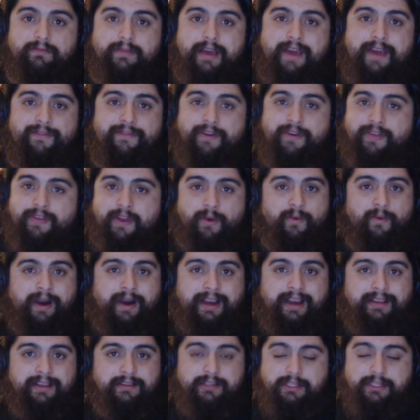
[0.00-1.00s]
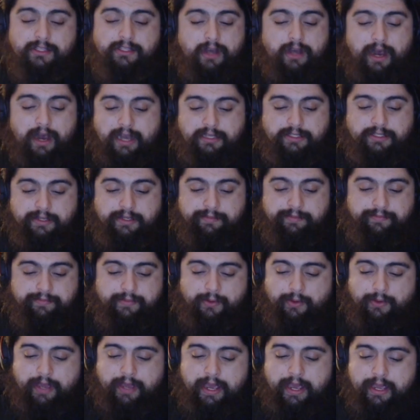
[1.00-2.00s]
everything wise. It's awesome,
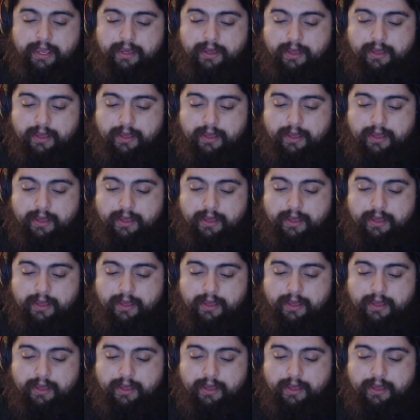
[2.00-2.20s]
okay?